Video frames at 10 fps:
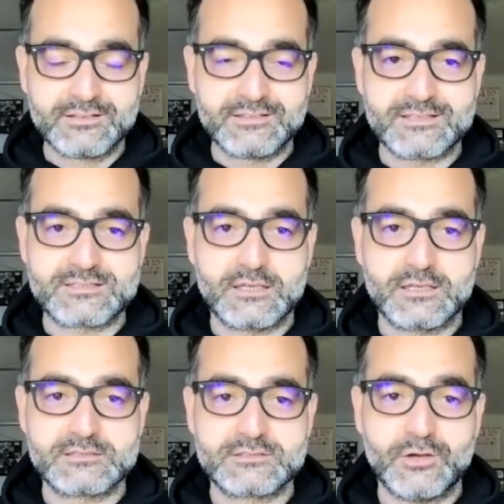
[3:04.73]
that
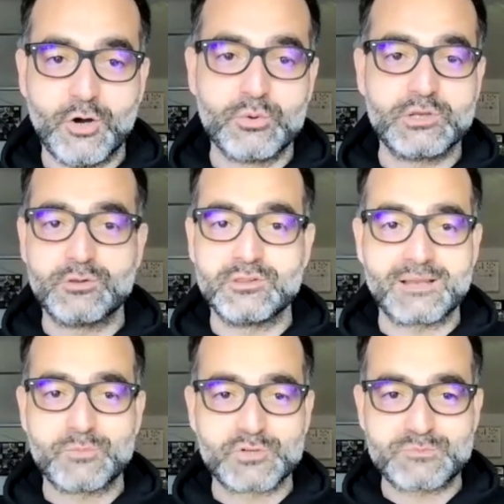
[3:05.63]
says, oh, we don't
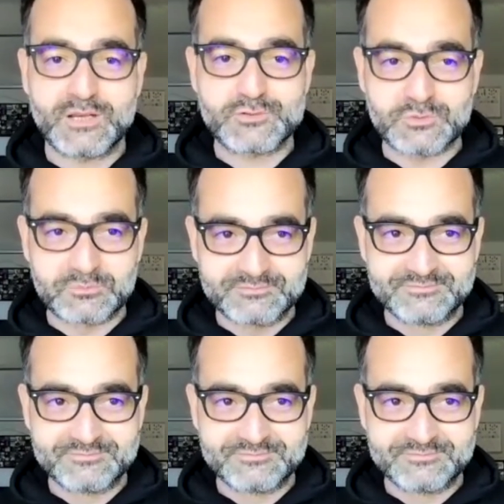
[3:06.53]
like more spectrum.